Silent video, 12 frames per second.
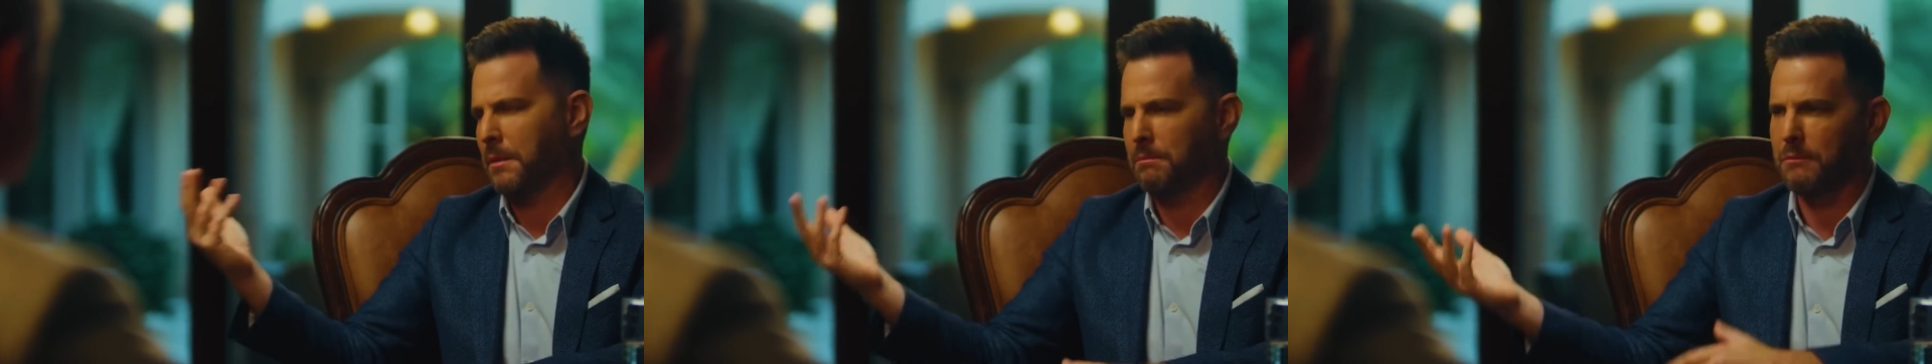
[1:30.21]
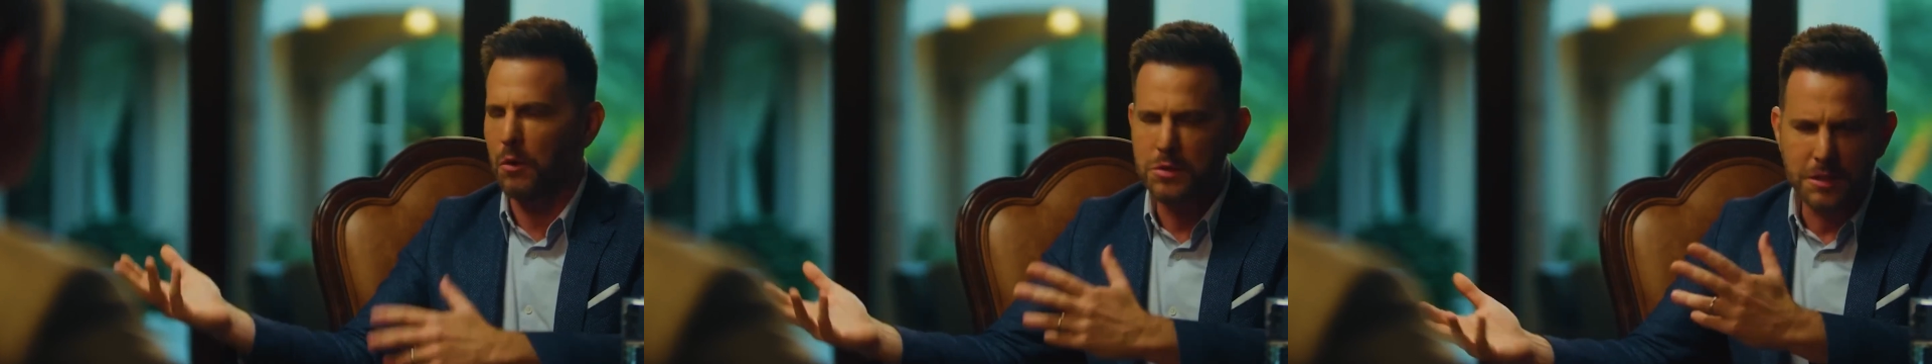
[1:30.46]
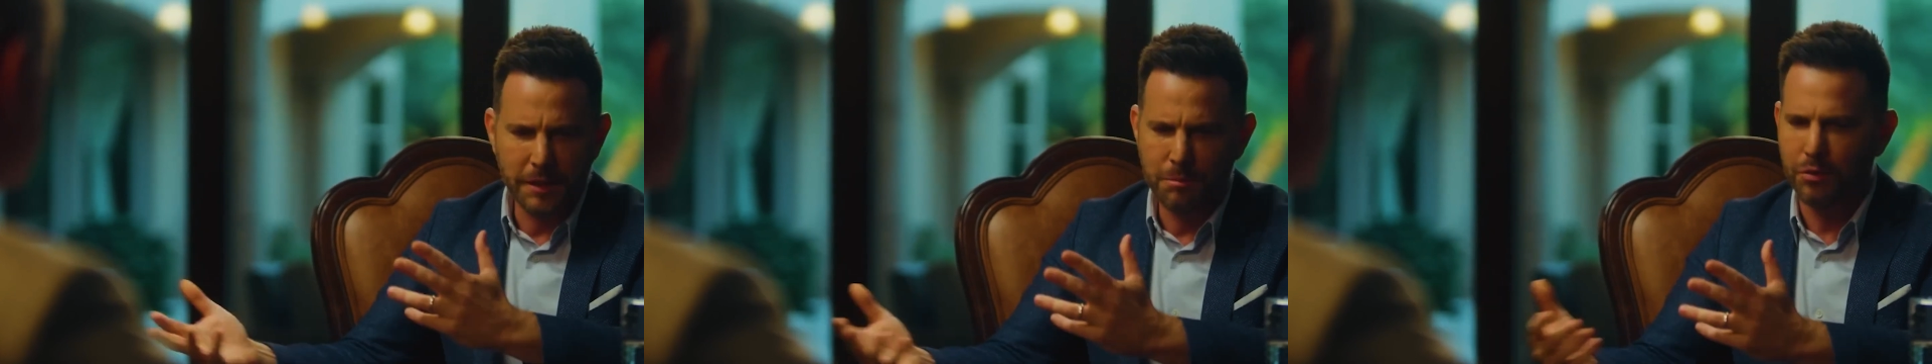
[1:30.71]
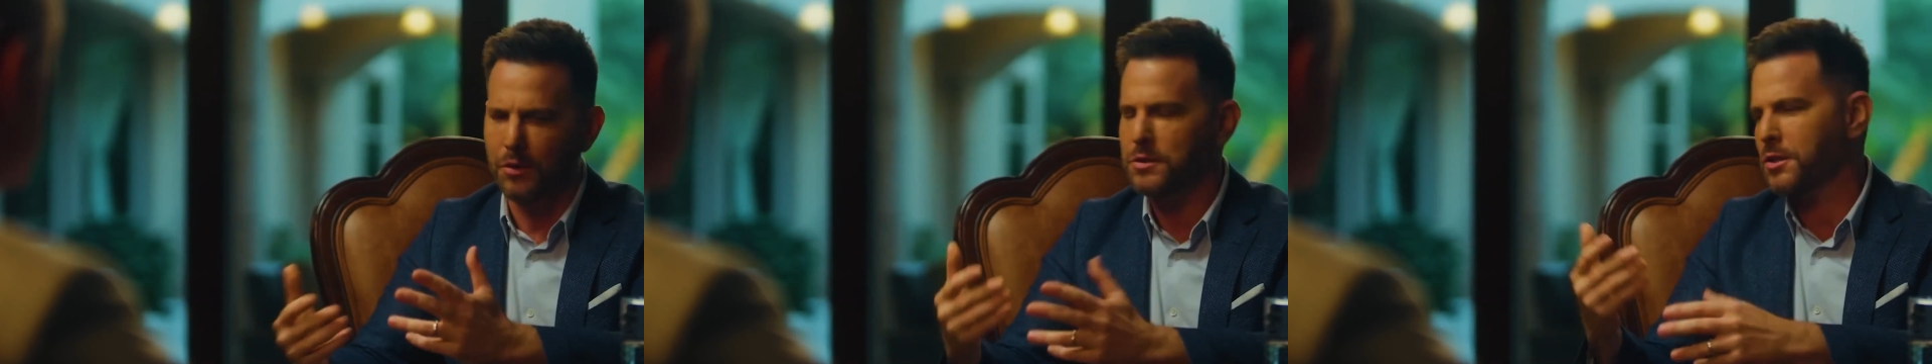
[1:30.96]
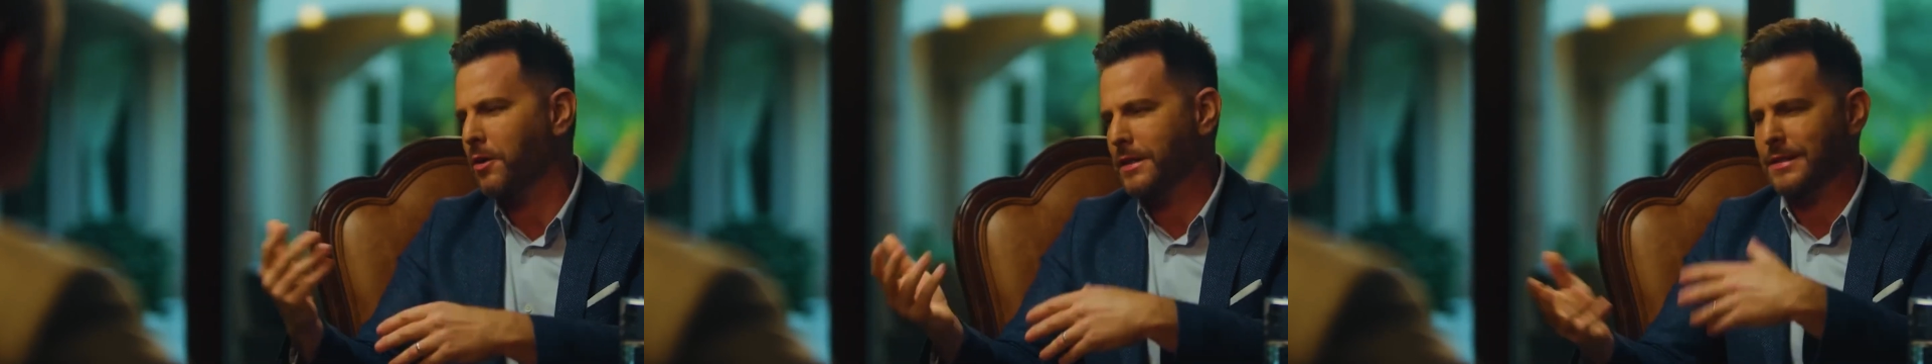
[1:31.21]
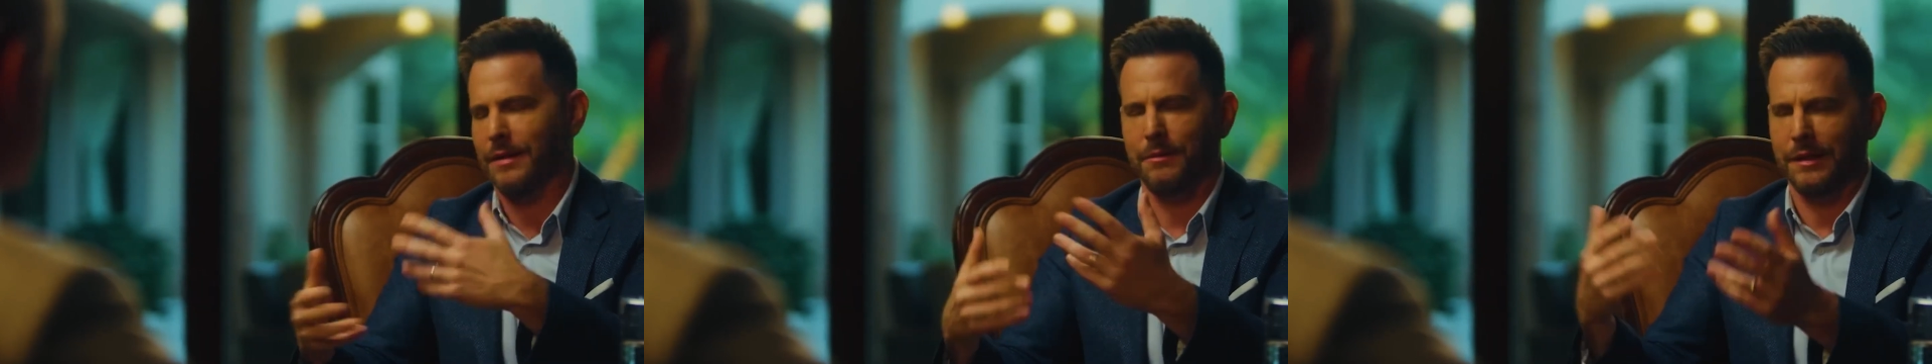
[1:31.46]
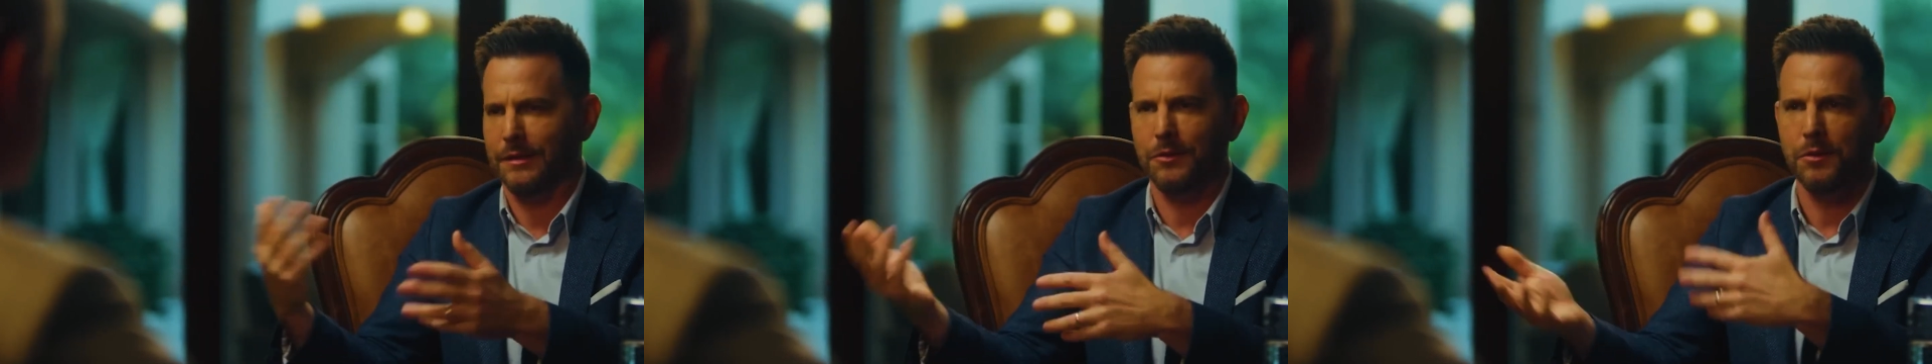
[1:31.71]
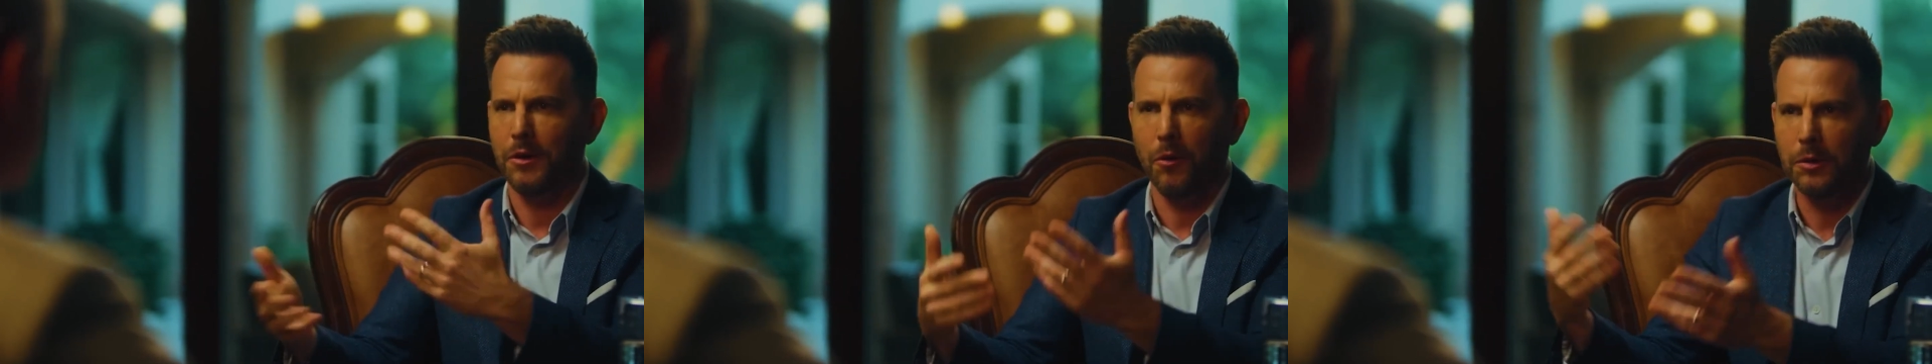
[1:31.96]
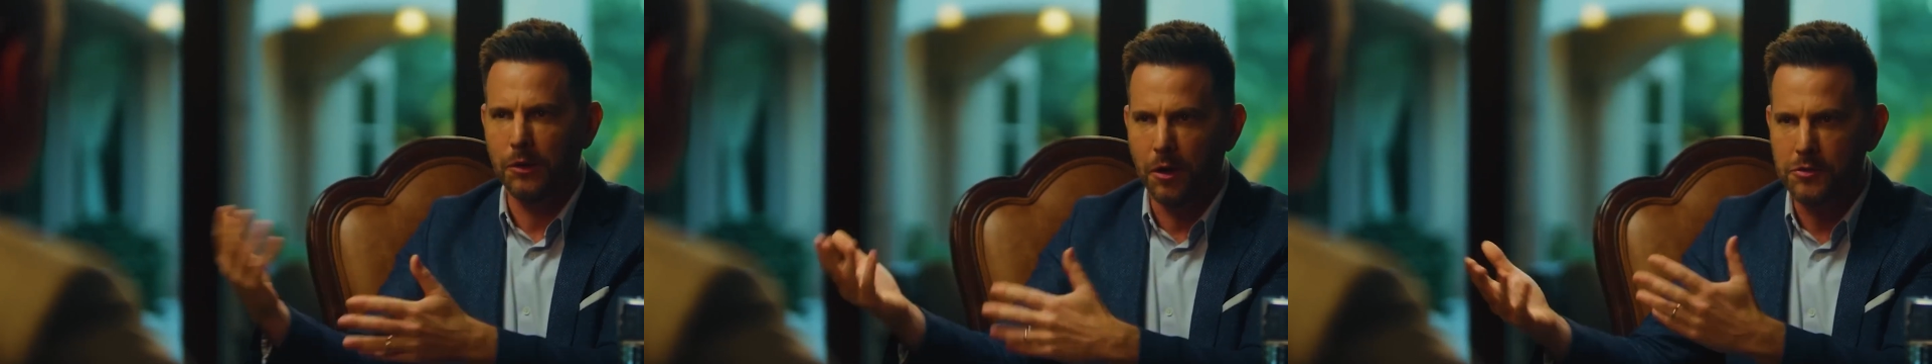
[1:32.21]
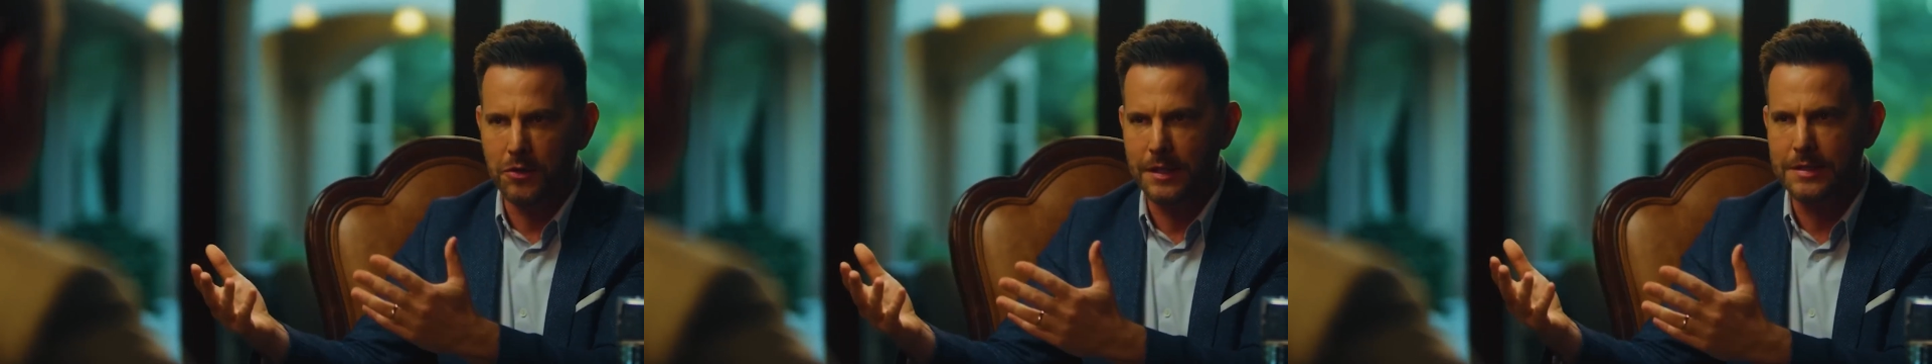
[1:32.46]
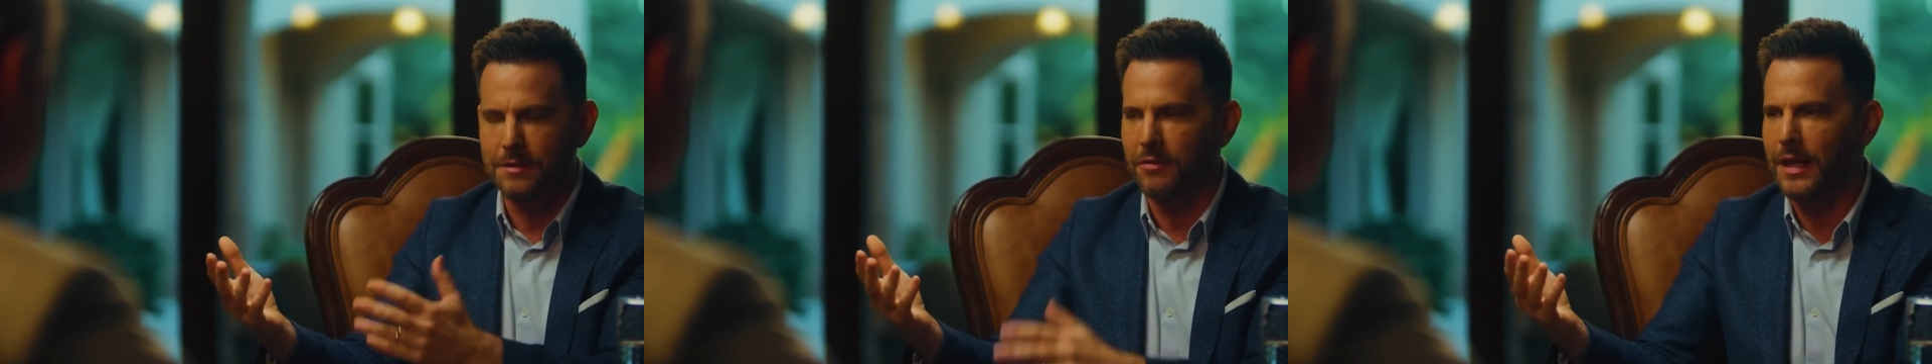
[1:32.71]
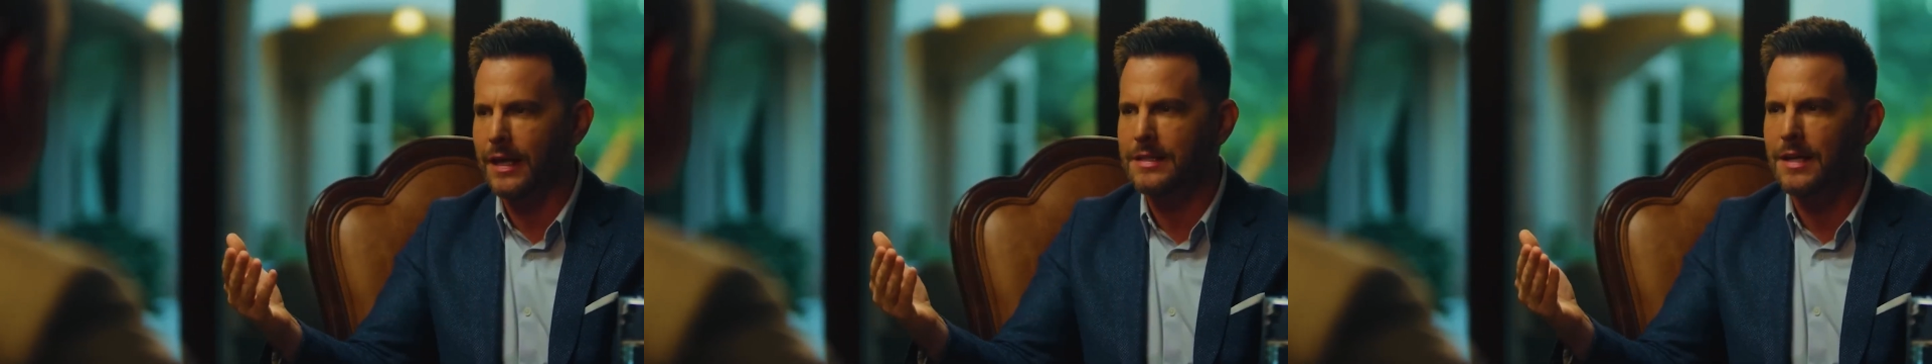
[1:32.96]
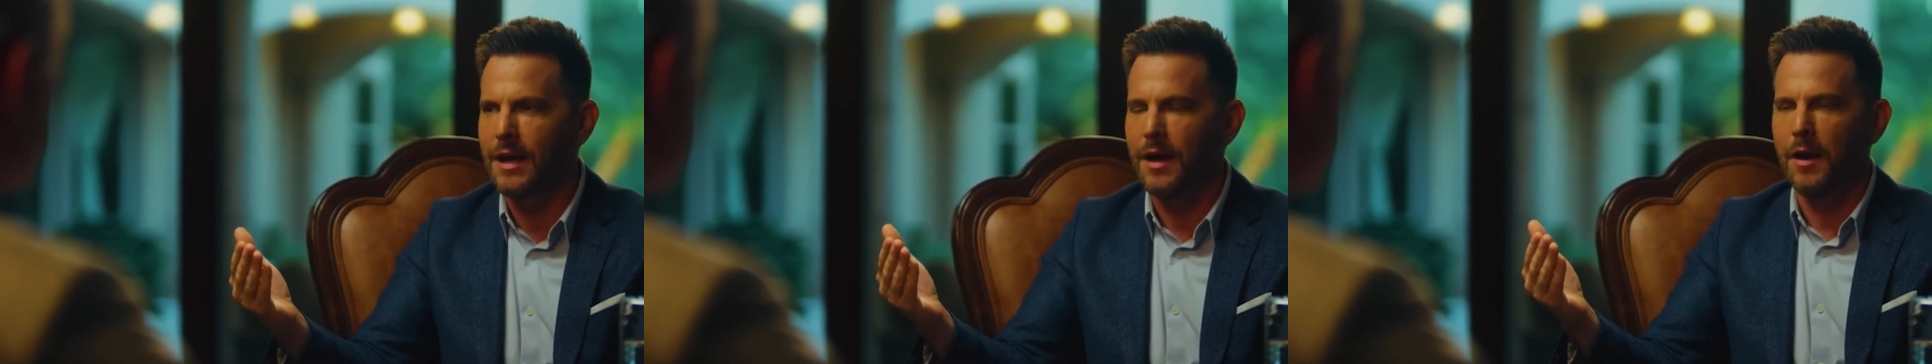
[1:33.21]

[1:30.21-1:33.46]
mostly pro-choice, like we could do the whole laundry list of things,